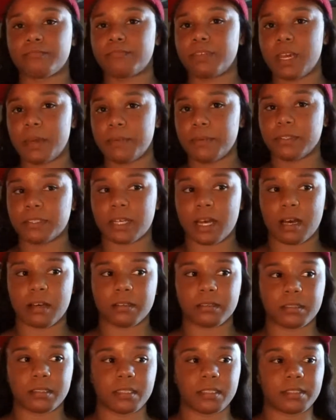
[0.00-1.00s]
people's
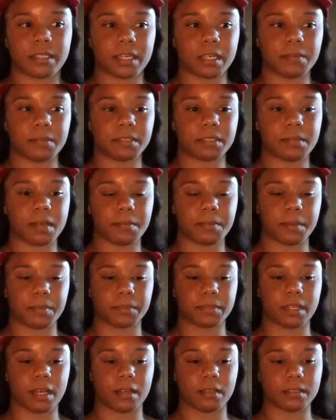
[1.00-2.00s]
house. He's taking me to my
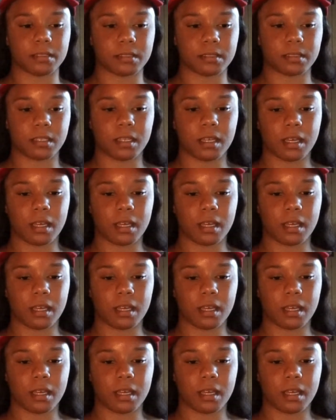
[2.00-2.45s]
people's house.